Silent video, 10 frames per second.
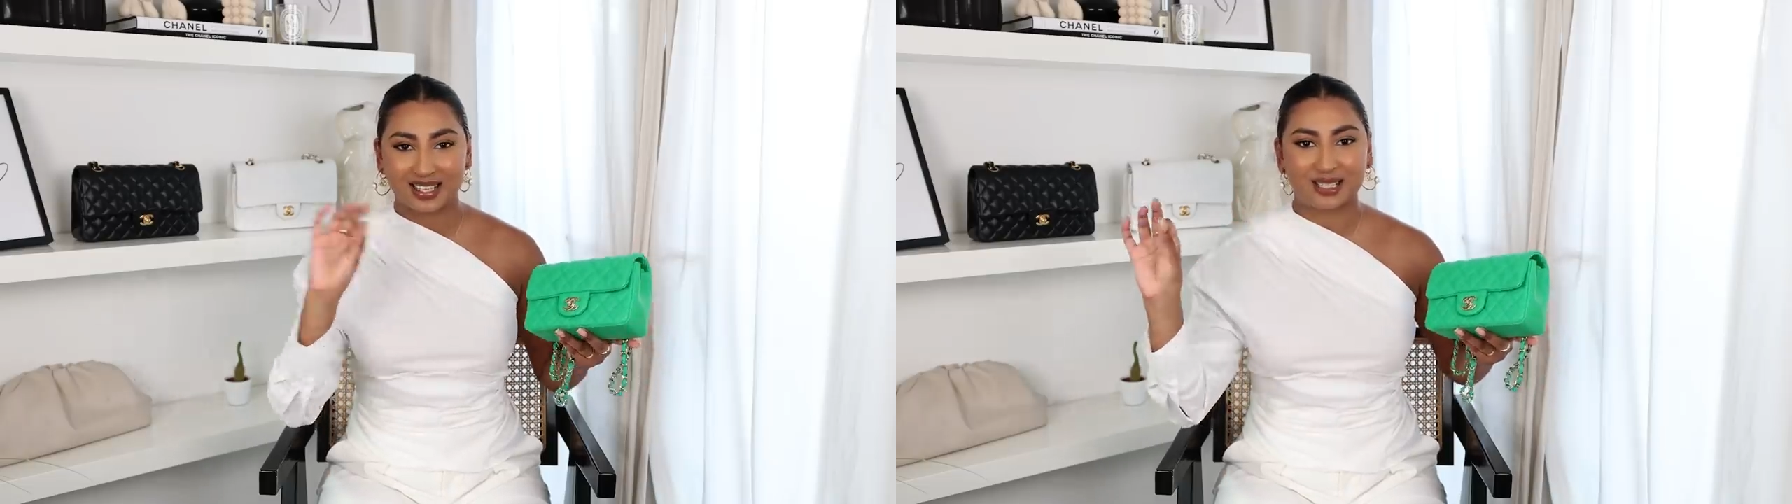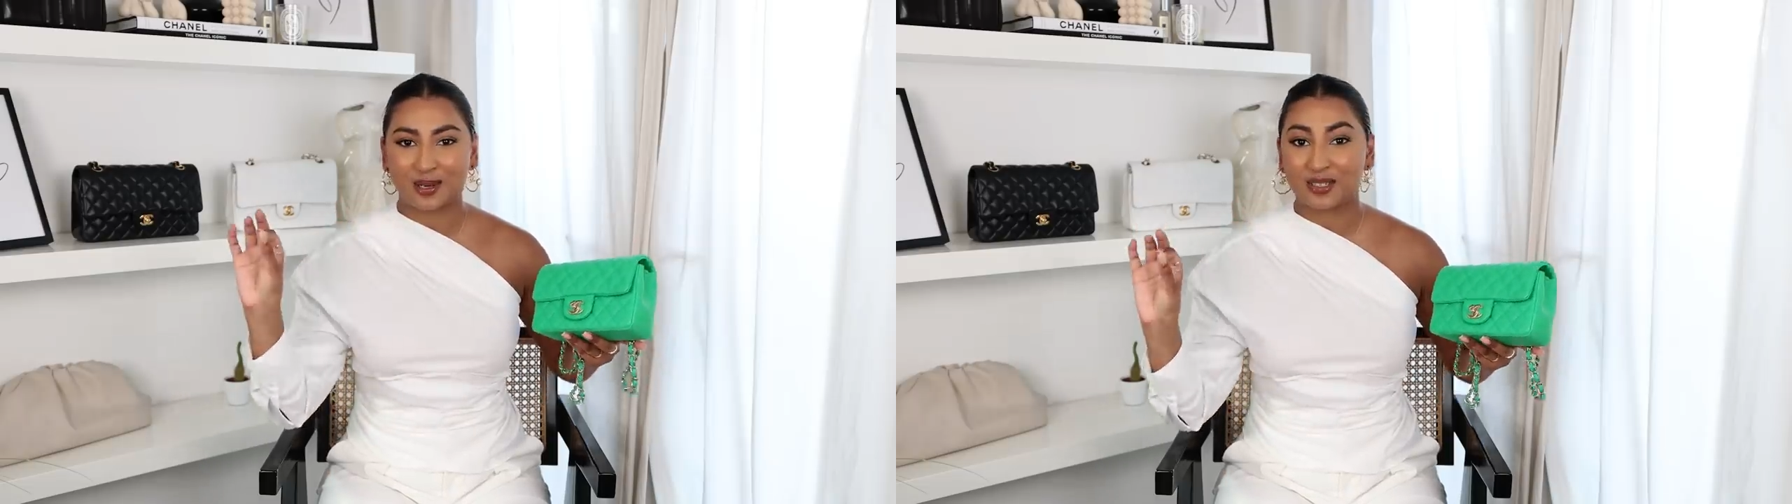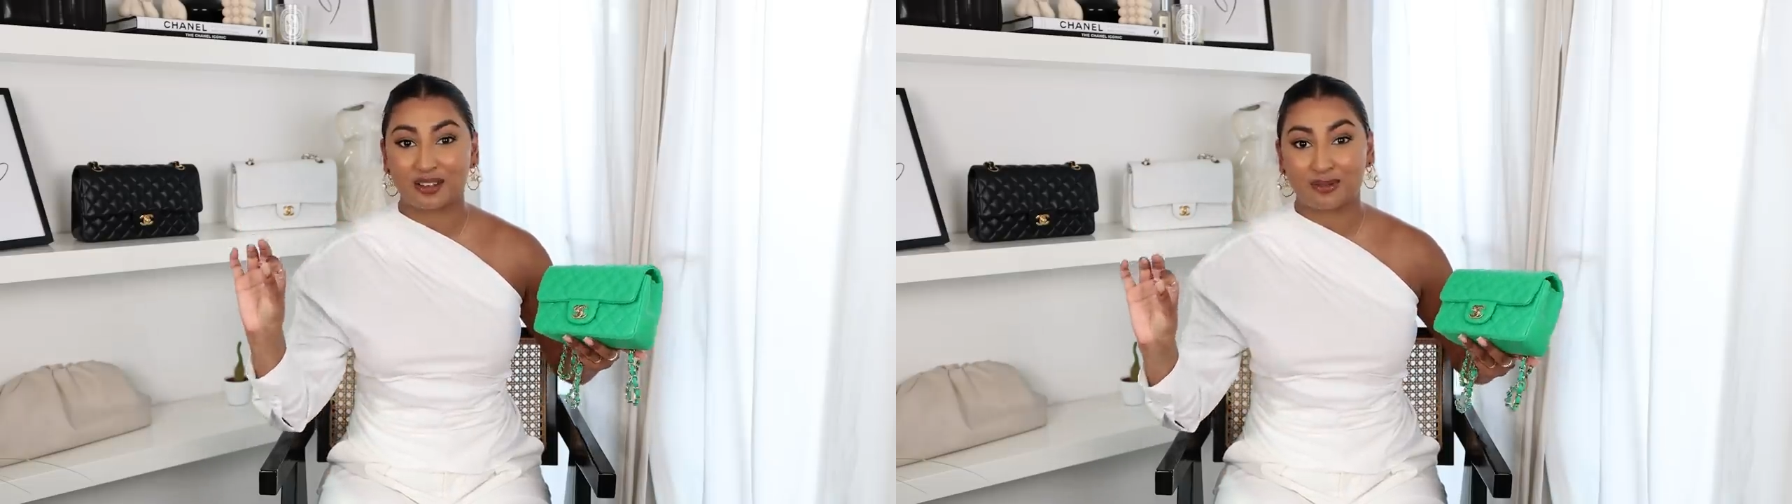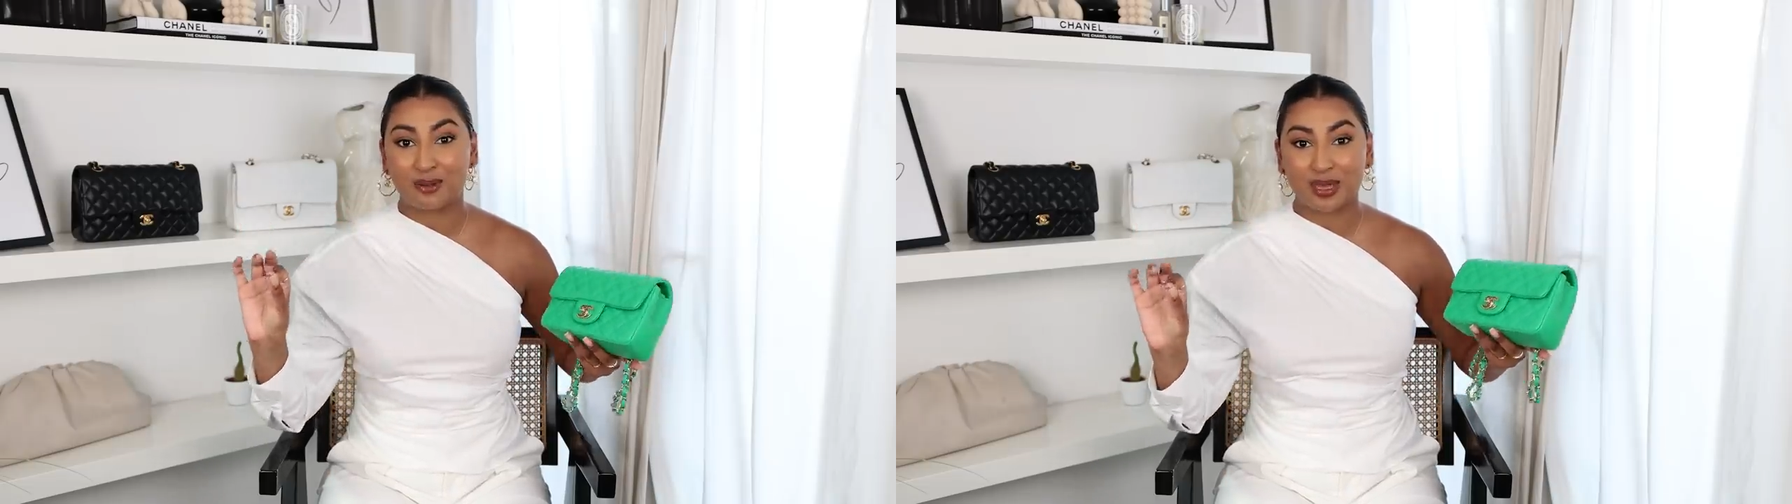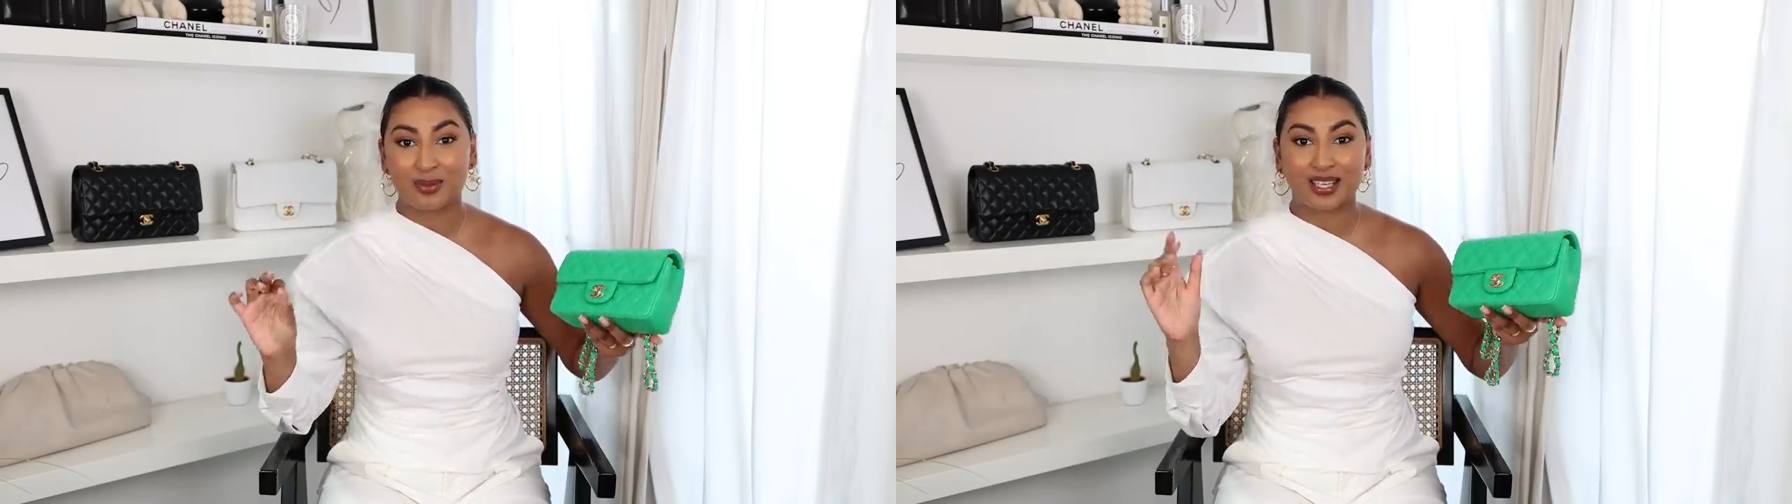it sold it
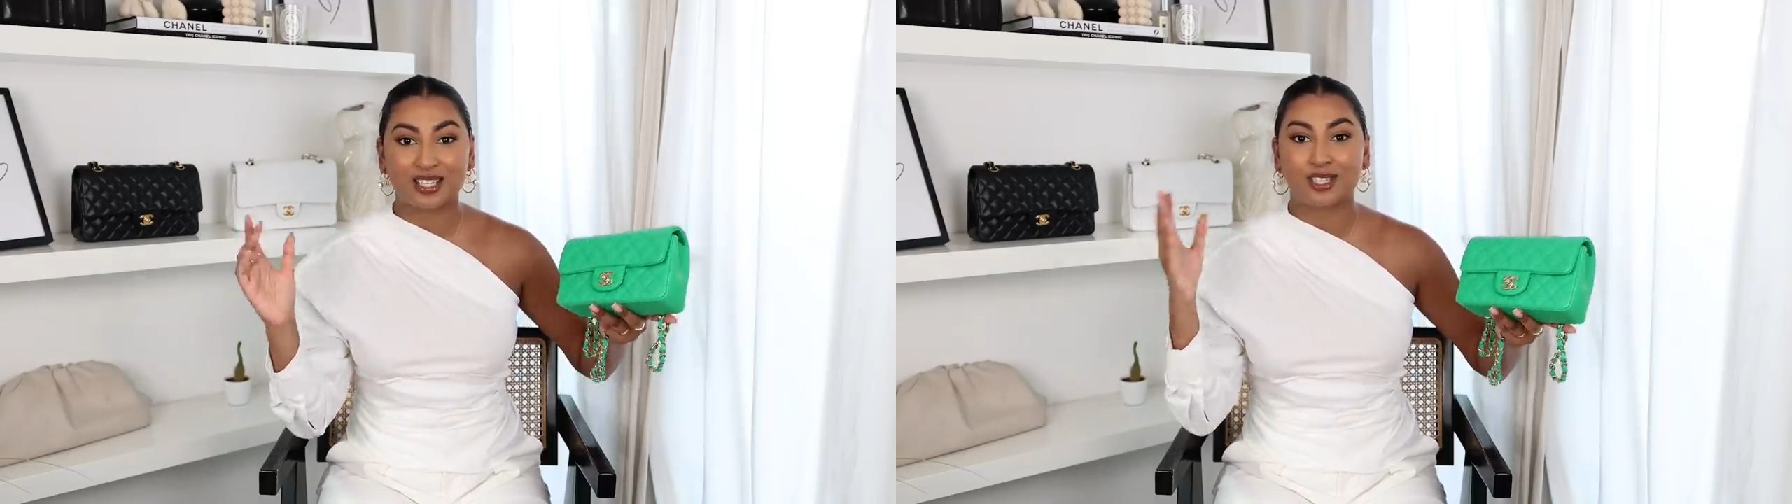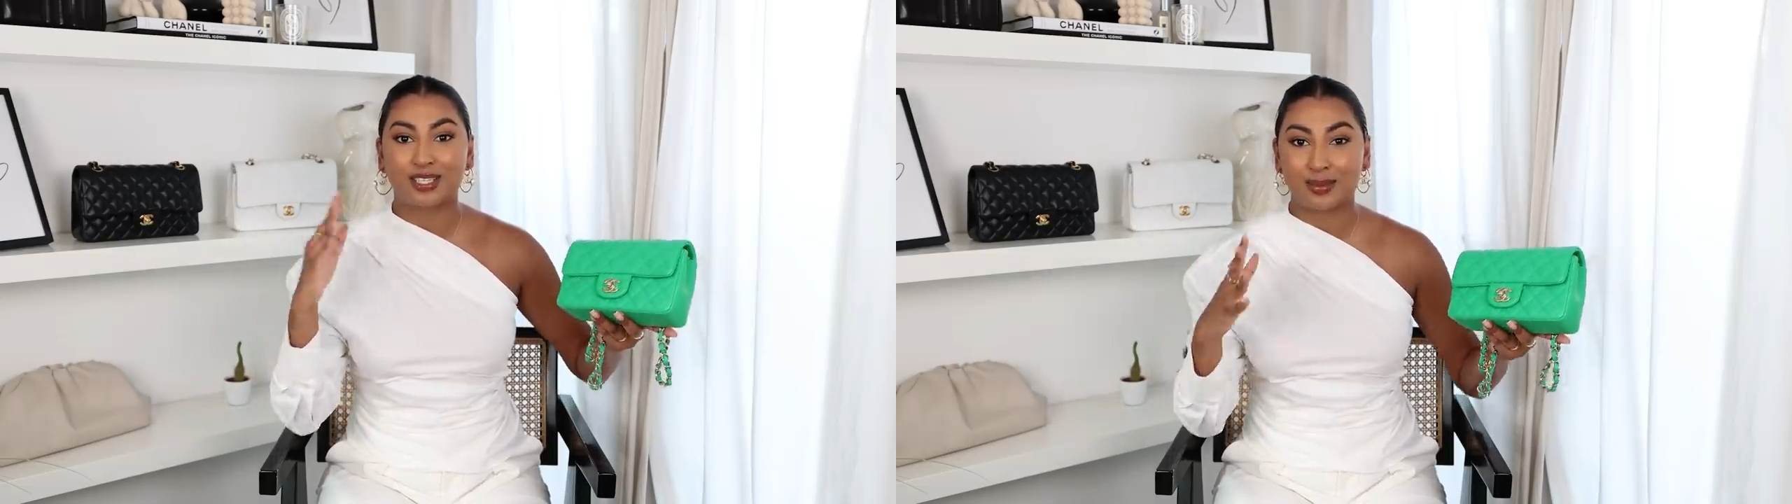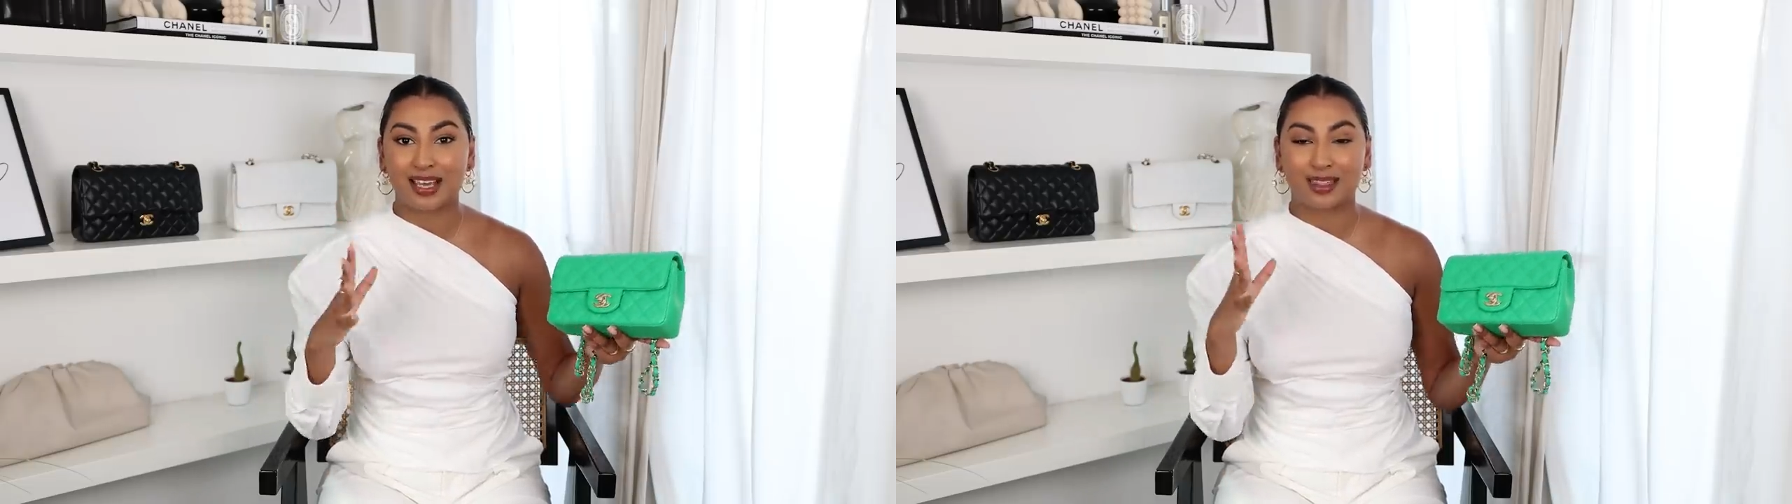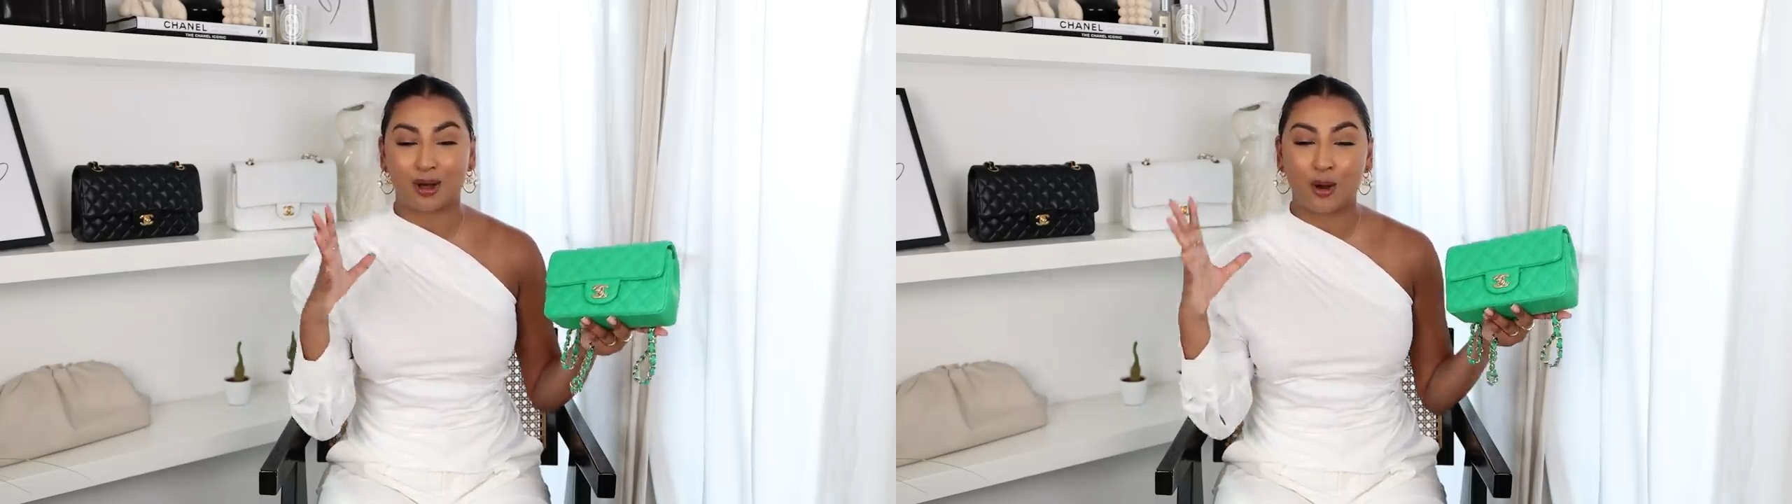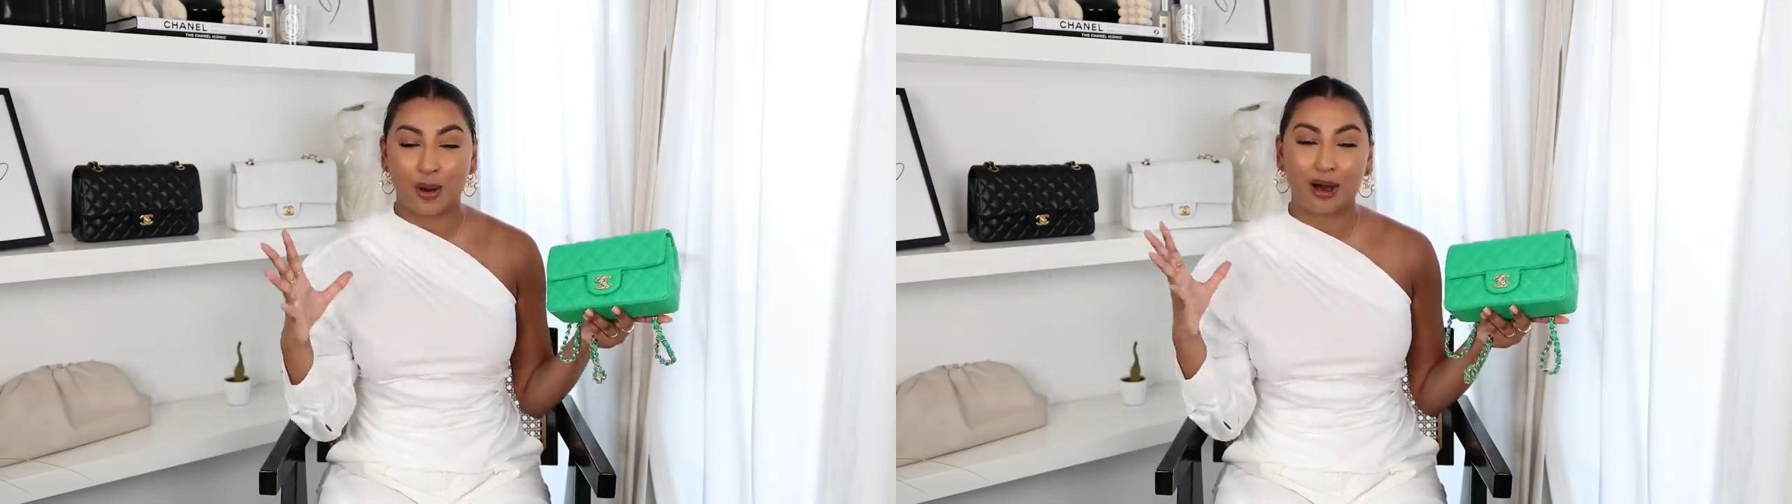for me because it just made
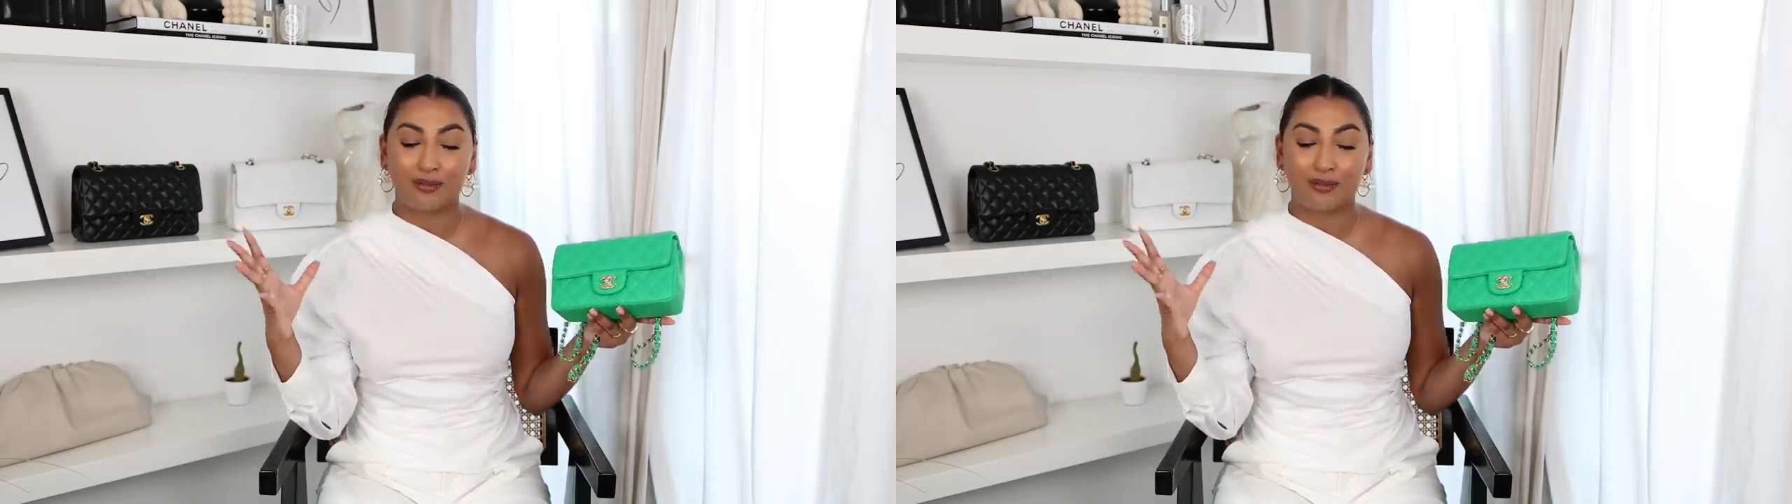the whole